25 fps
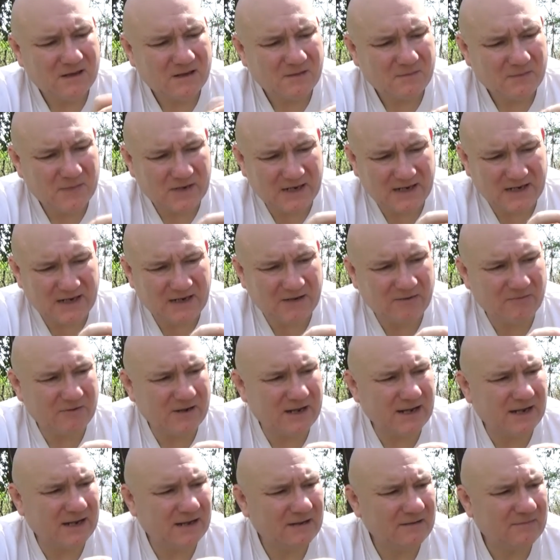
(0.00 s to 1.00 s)
But
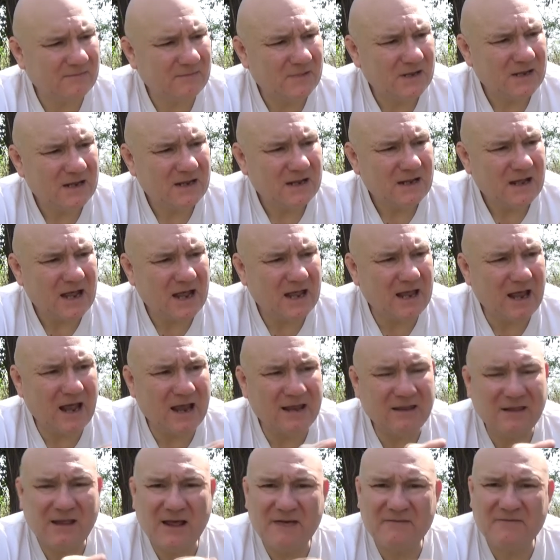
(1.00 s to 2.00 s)
anyway, I
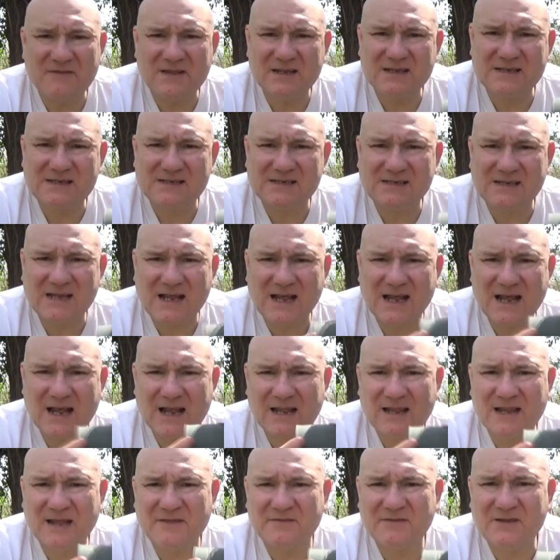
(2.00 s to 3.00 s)
love this. I
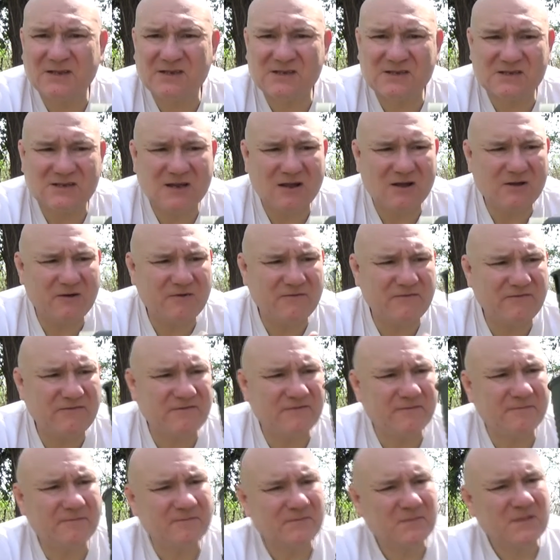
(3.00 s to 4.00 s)
love this stove.
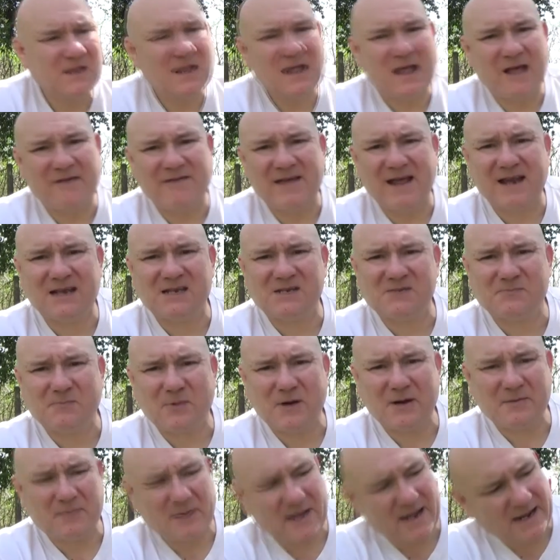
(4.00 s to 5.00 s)
I've had to
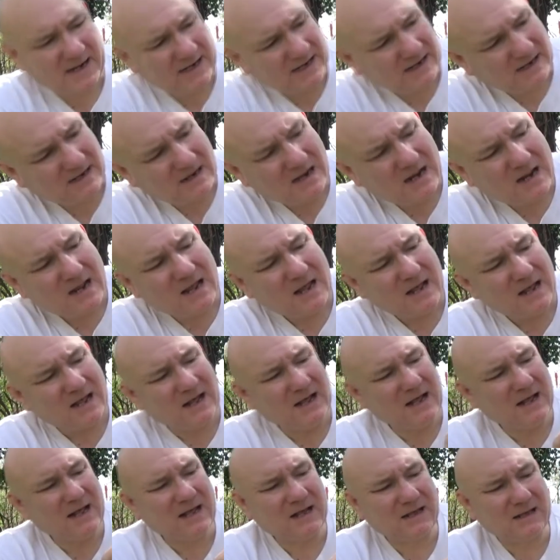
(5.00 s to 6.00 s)
spray paint it.
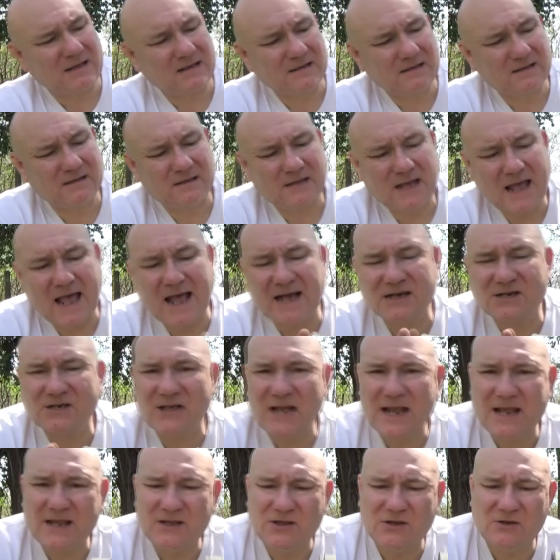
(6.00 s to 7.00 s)

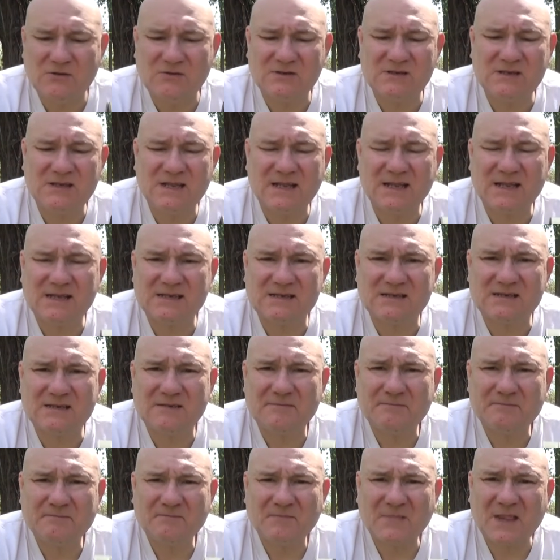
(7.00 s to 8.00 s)
Actually, I used this
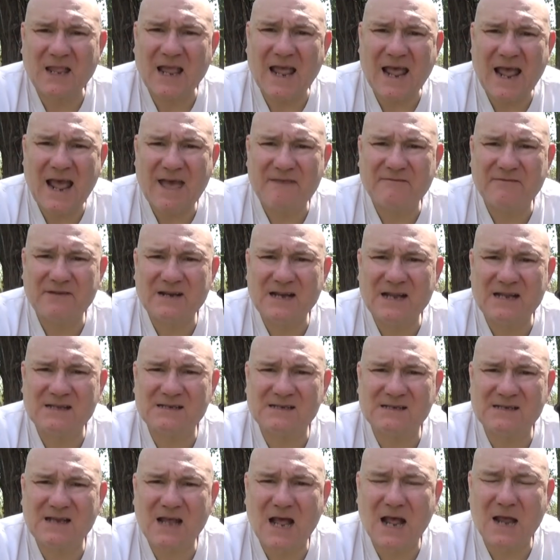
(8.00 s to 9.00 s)
a half a
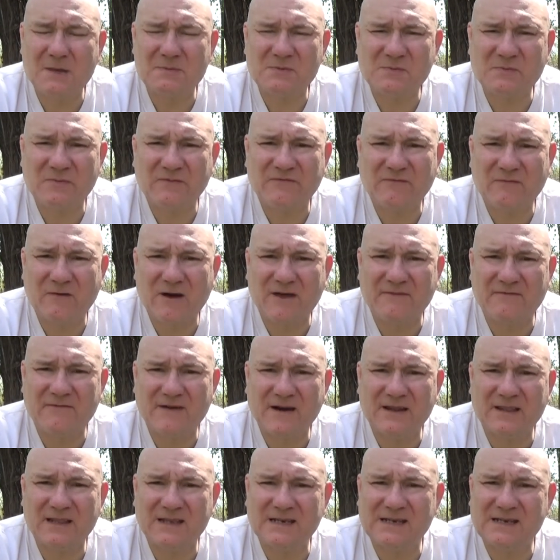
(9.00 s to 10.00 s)
dozen times before I
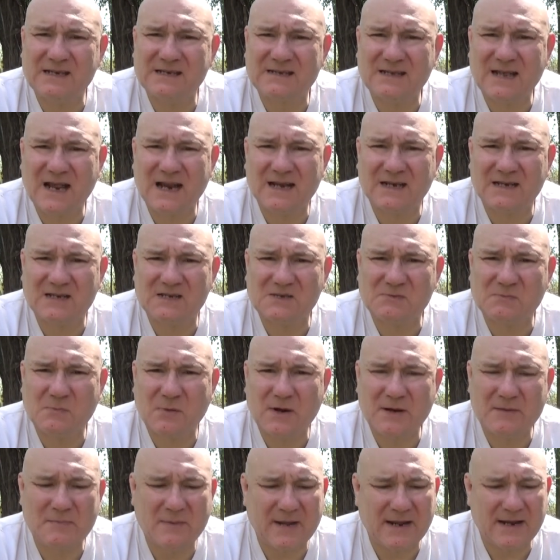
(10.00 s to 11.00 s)
finally decided to
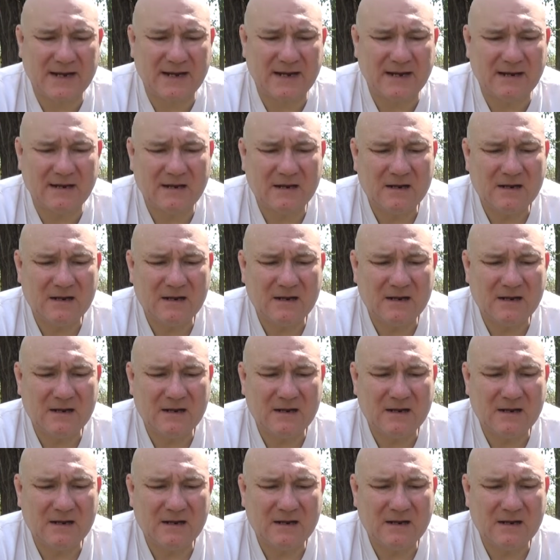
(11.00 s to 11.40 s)
spray paint it.